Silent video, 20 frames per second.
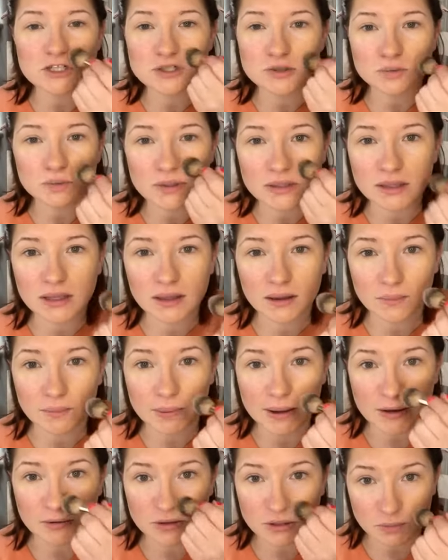just really
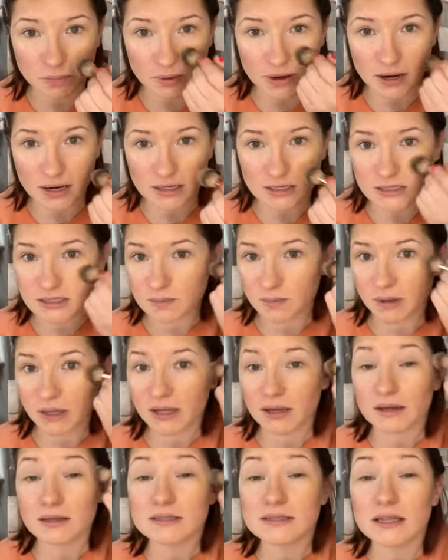about the products
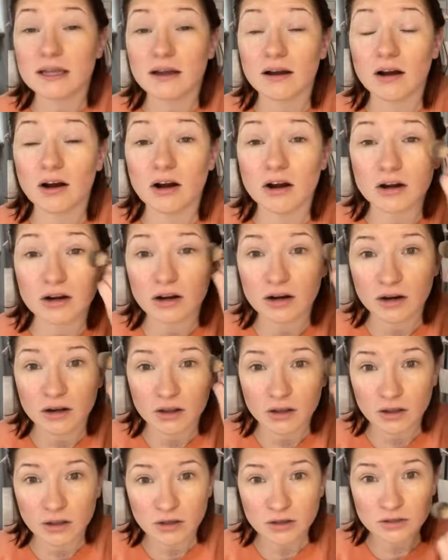because they are